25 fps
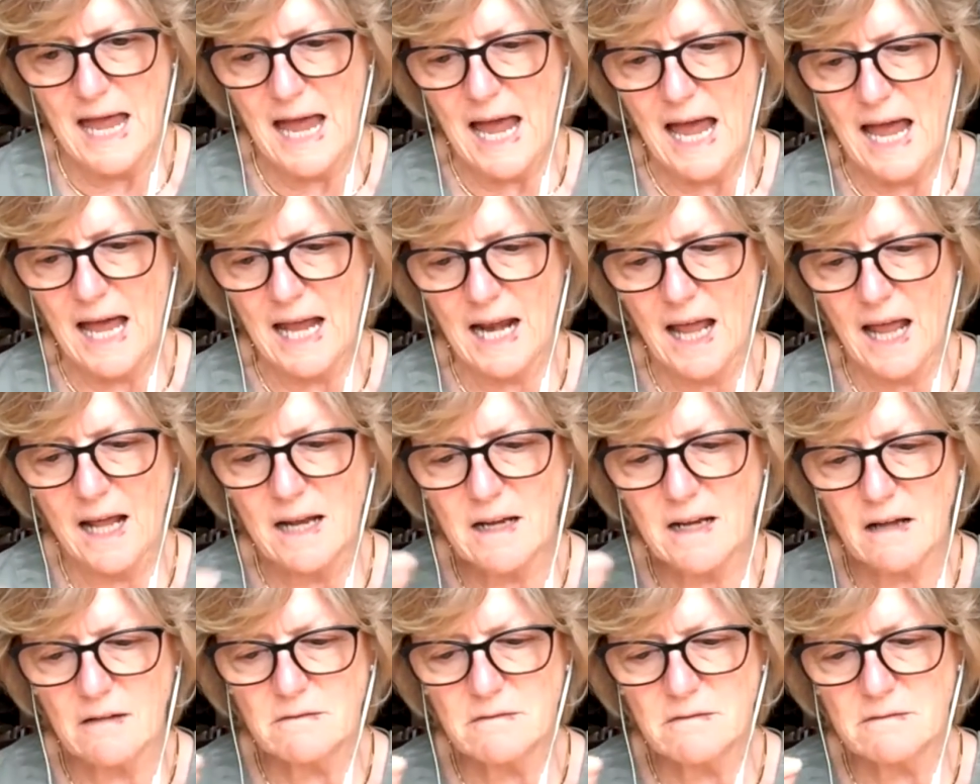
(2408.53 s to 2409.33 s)
And I
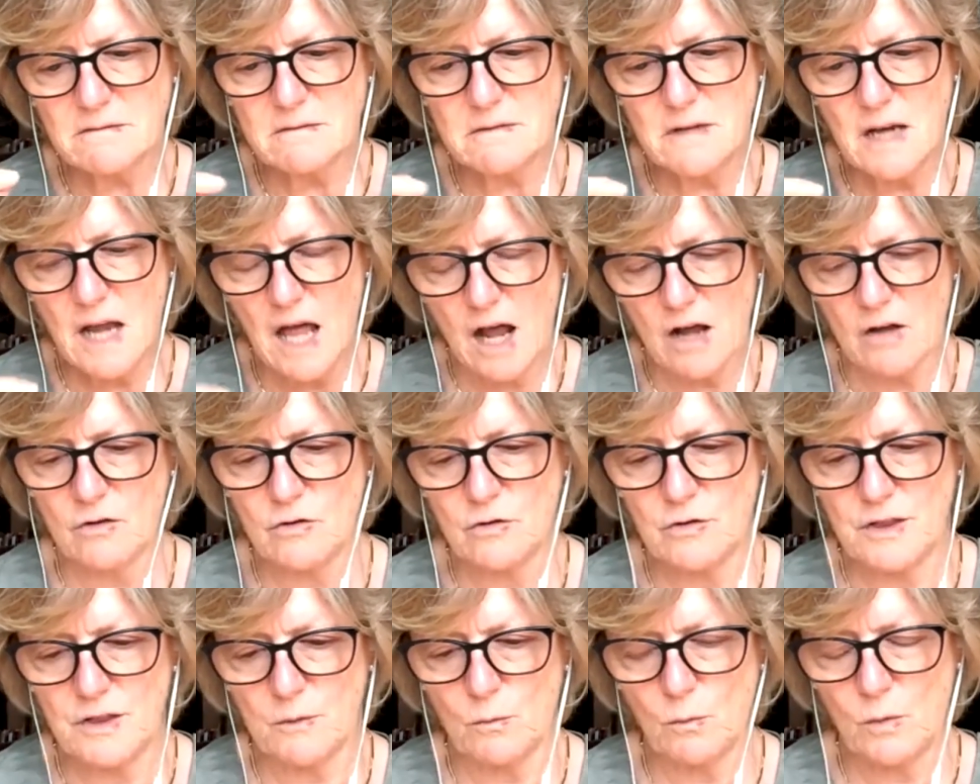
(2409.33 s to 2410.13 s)
don't
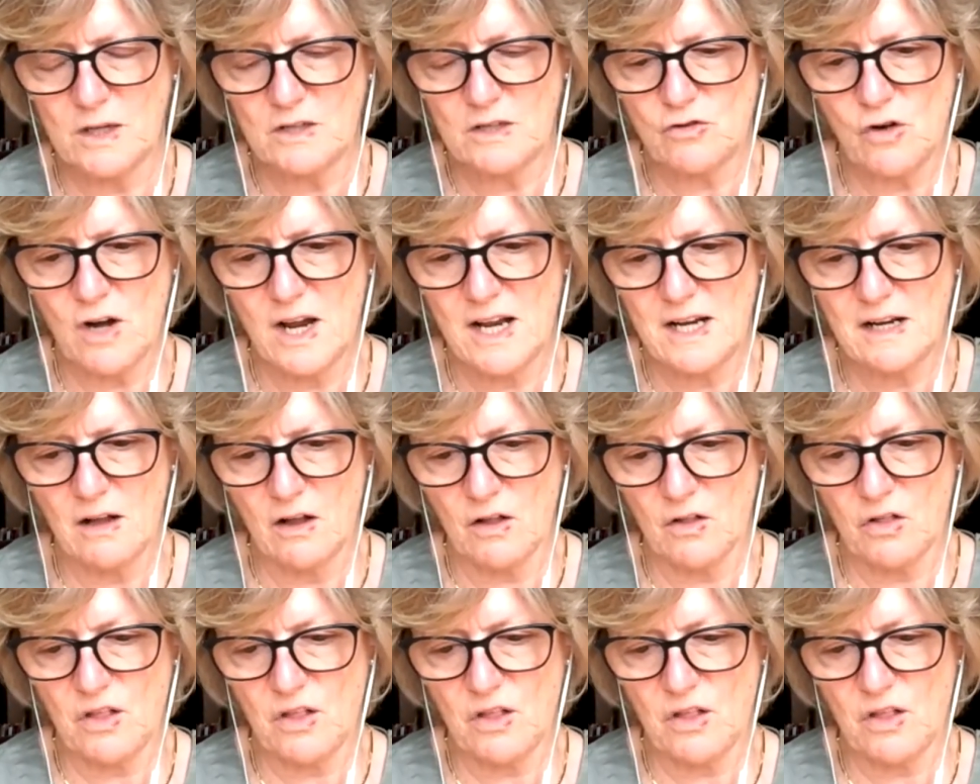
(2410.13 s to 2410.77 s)
know that we train our